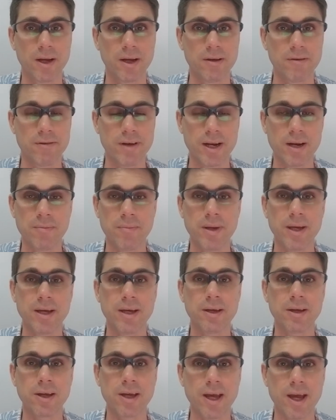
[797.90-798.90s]

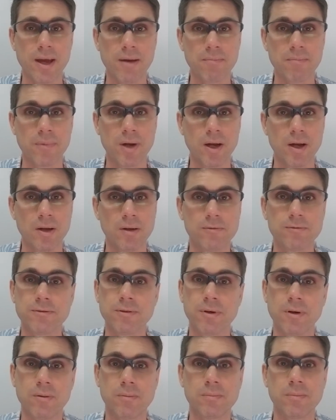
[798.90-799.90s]
Vannamei came
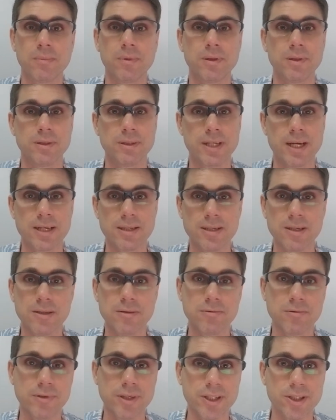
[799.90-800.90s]
from desert
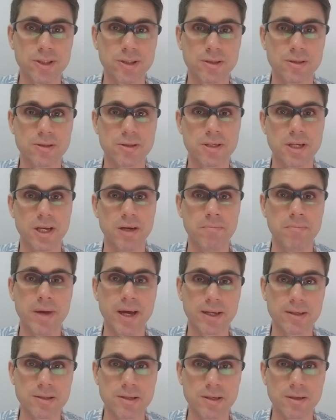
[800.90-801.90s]
regions in
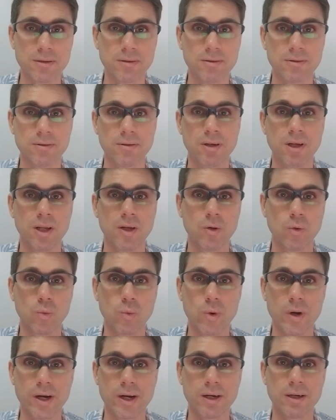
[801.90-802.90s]
Mexico,
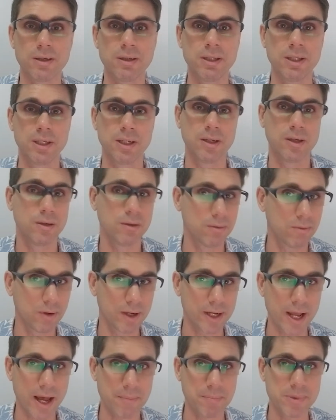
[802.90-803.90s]
where what
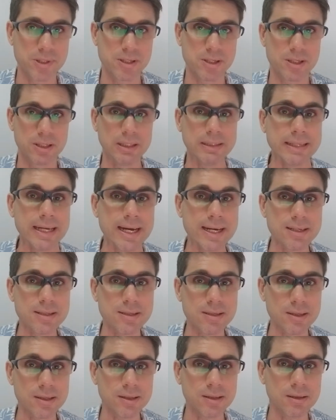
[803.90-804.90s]
happens in the
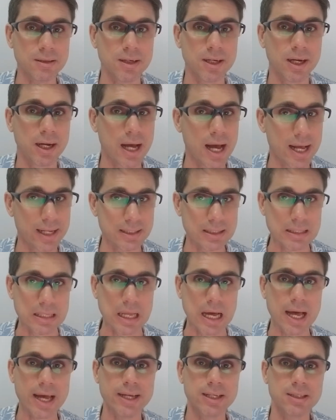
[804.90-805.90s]
desert, at
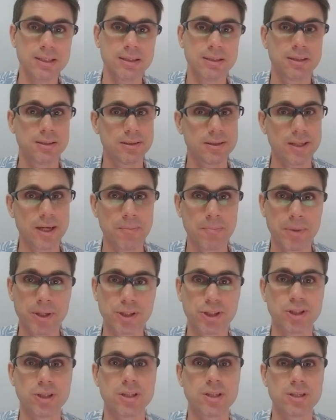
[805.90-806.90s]
night,
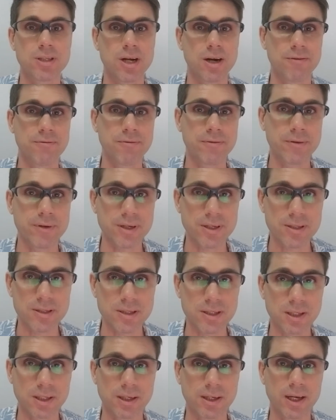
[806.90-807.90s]
temperatures are
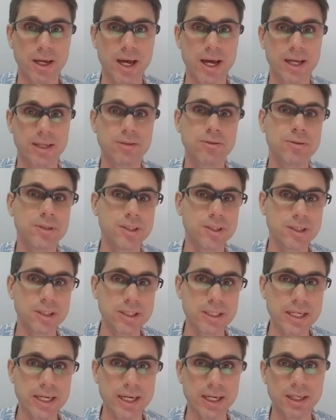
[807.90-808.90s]
freezing, and during the
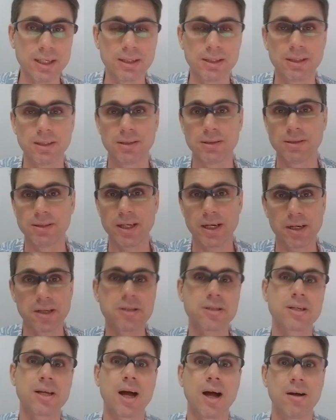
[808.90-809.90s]
day, they are
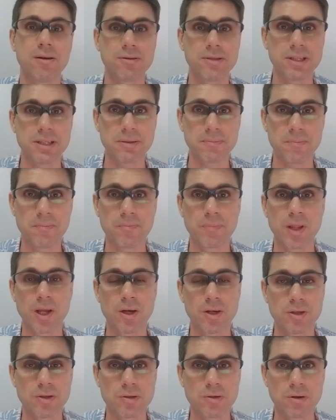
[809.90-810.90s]
scalding.
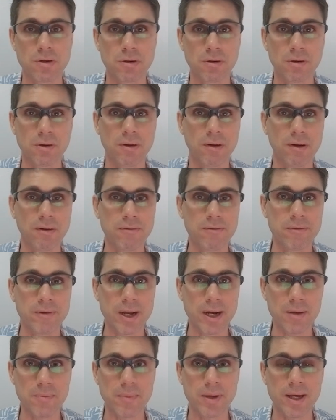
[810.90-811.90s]
So
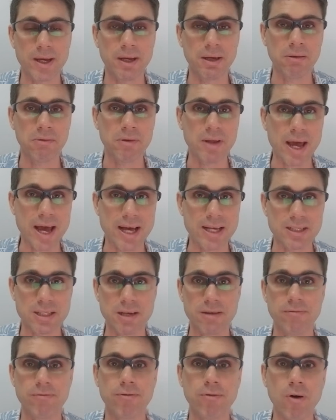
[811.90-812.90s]
vannamei has
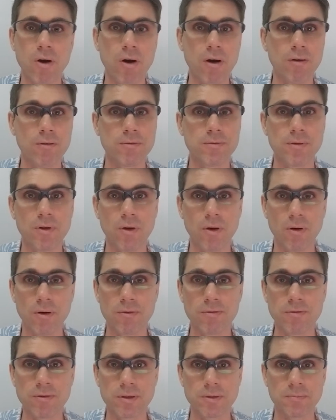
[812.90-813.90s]
evolved
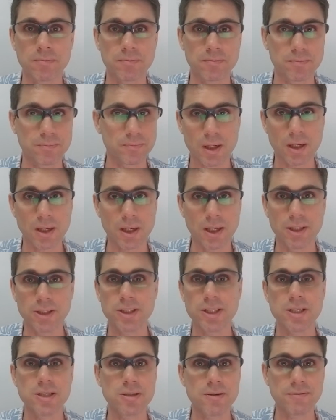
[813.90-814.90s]
over
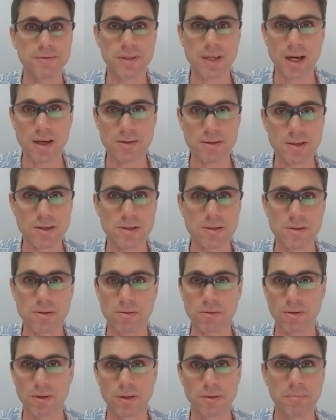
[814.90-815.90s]
hundreds of thousands
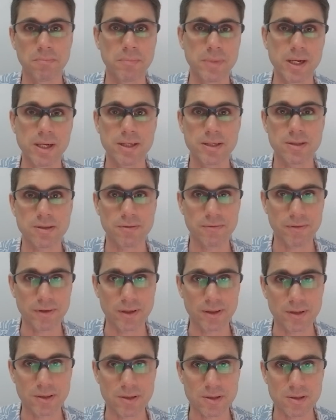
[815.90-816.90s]
or millions of
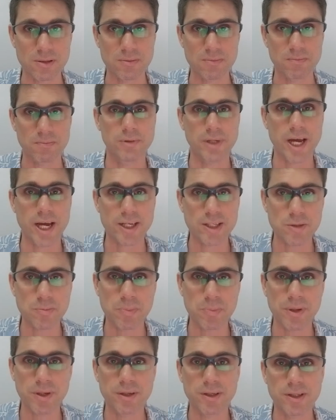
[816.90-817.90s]
years,
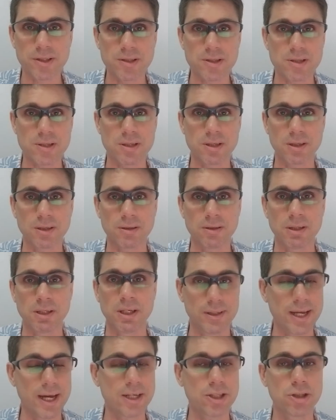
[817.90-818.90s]
experiencing
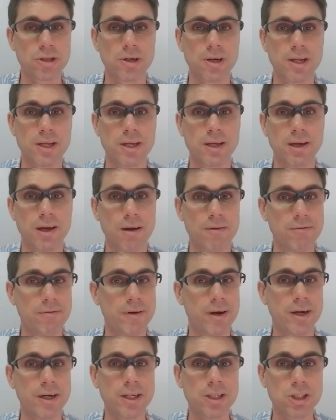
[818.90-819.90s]
naturally a
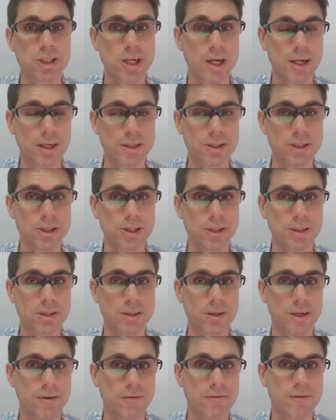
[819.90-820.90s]
very
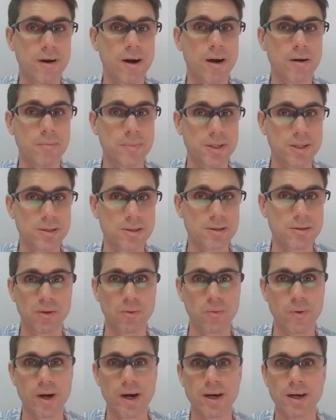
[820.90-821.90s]
challenging environment
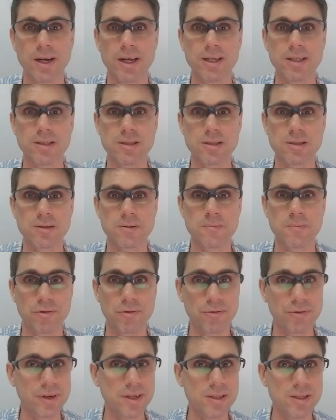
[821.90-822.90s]
where it's
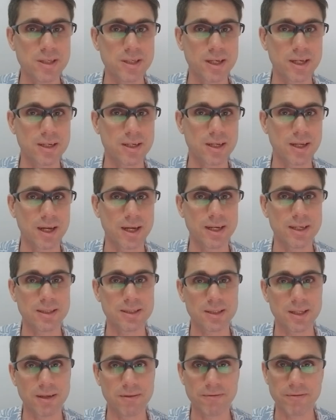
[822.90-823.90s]
freezing at night
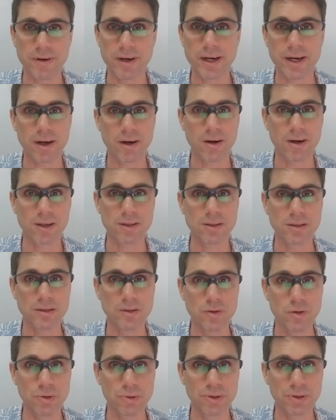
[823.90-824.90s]
and very
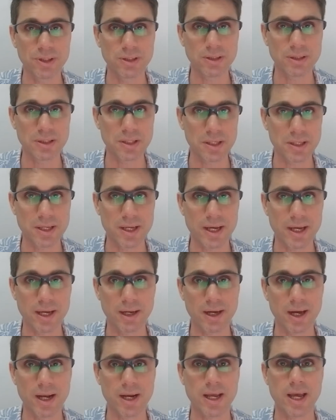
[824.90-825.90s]
hot during the day,
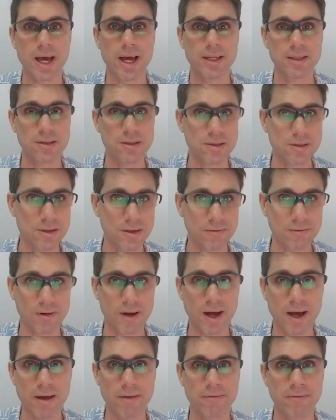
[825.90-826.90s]
and it had to
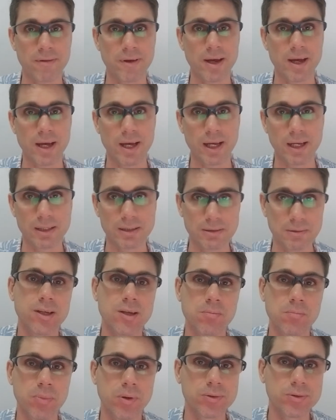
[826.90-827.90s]
survive and
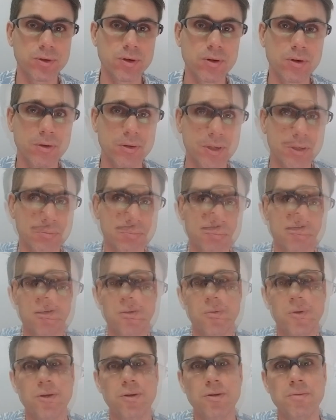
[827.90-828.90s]
keep on going.
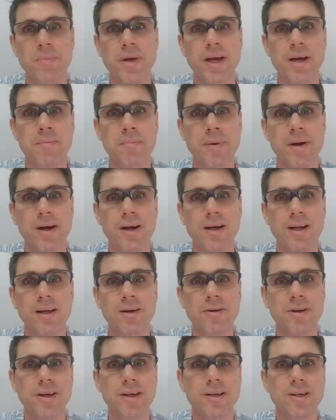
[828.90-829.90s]
We could make a
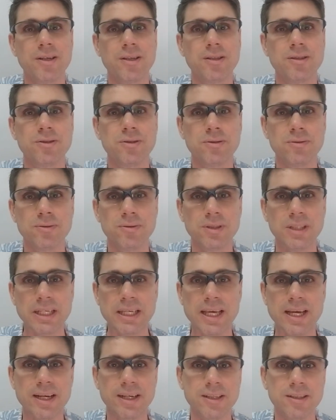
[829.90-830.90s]
parallel here to the
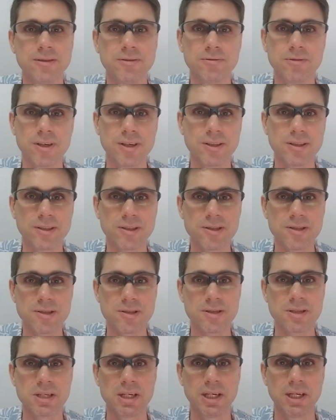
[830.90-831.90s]
Kenyan
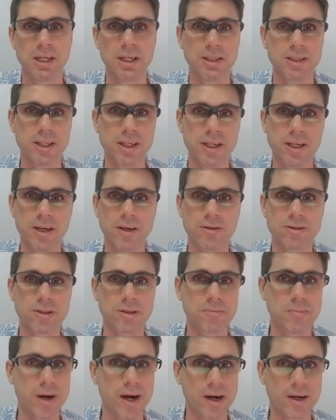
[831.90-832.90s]
runners, the
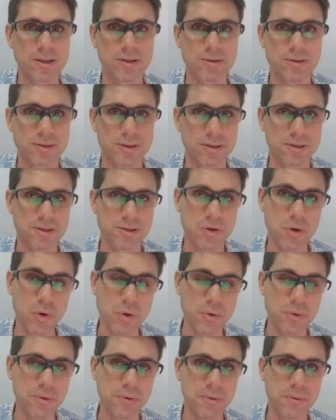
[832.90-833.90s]
ultramarathoners,
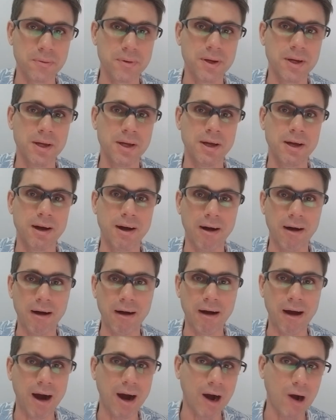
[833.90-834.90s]
who
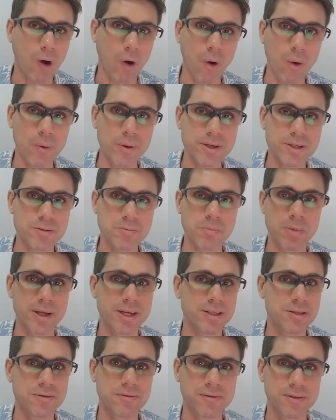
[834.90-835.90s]
are always
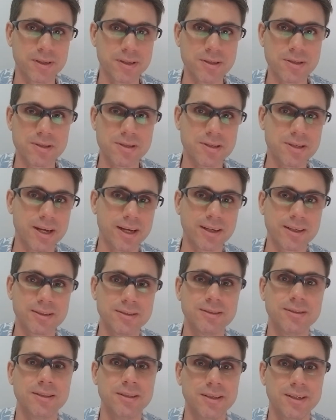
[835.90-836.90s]
placed first,
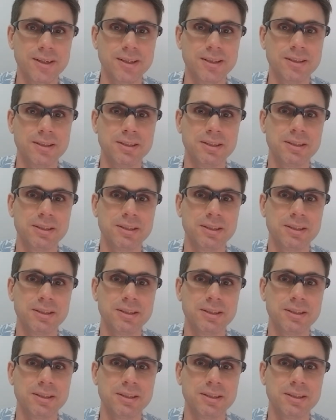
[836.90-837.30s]
second, third